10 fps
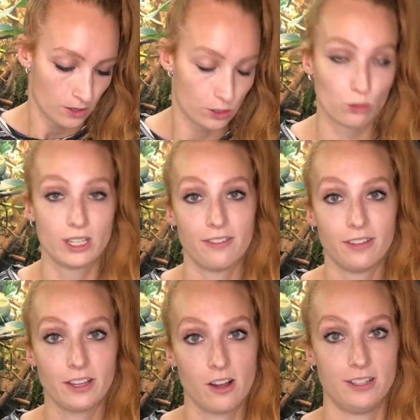So
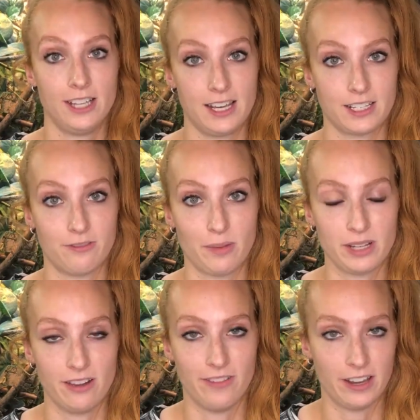definitely contact a
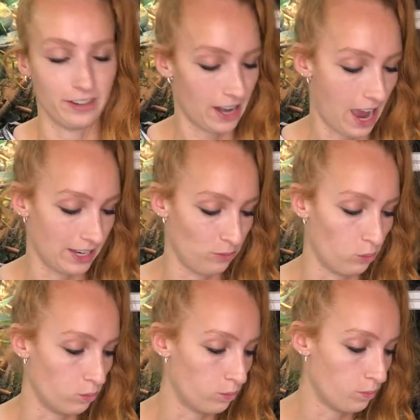reptile veterinarian. I
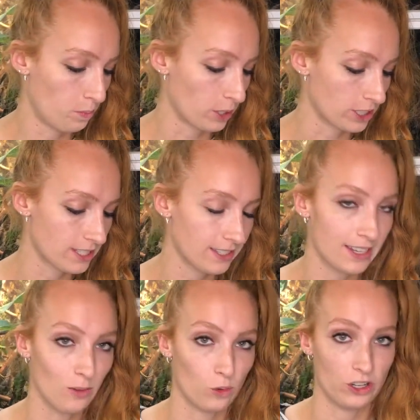
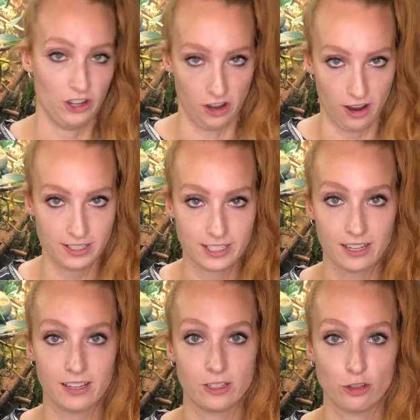personally would not
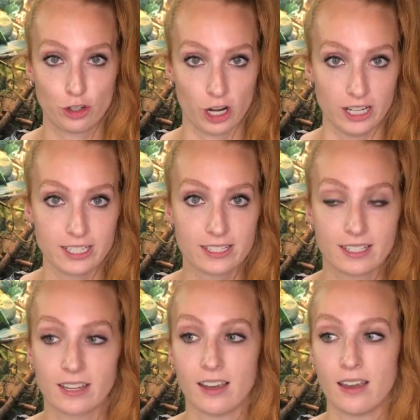
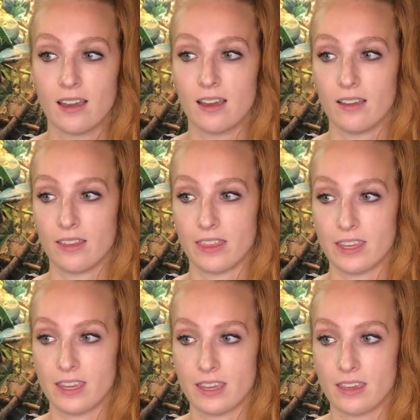trust
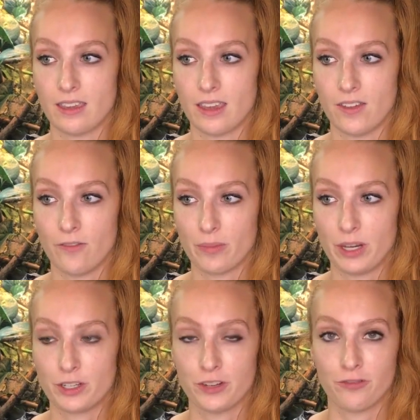the
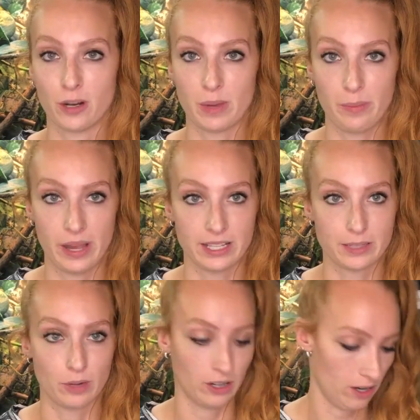information from a
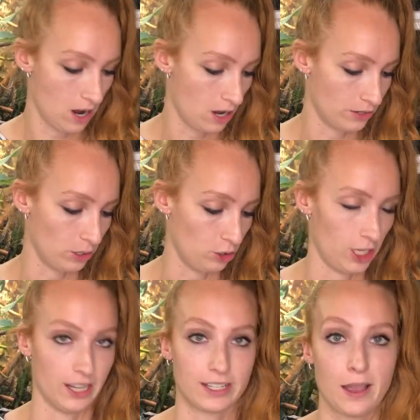PetSmart
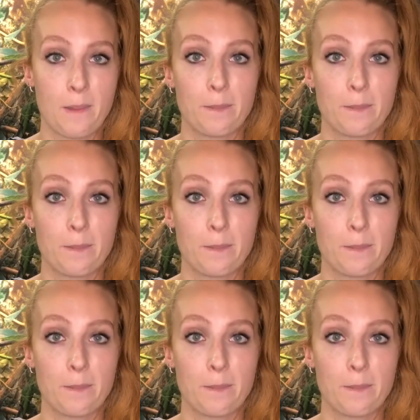associate.